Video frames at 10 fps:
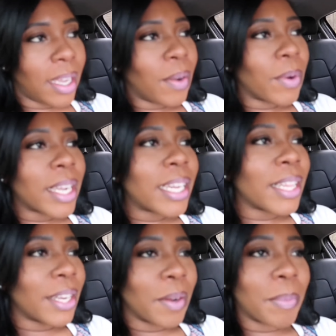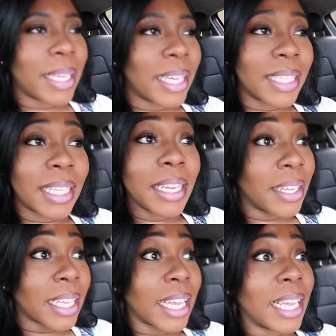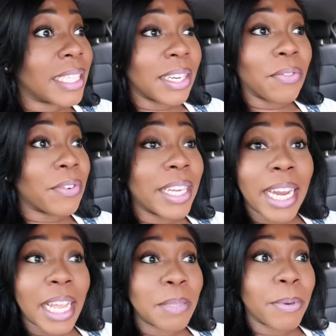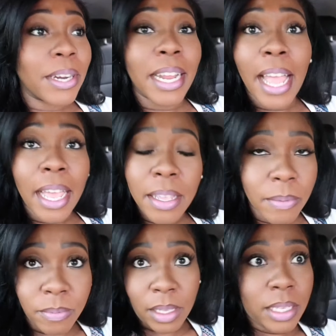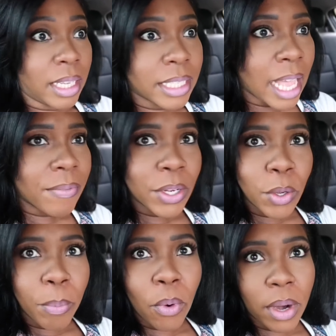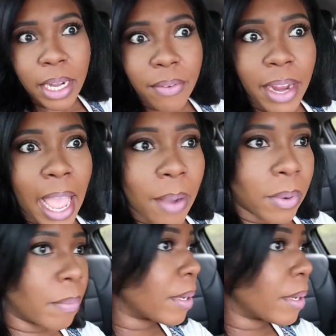we're gonna learn because clearly he's a freaking expert and doesn't have a newborn, never had one.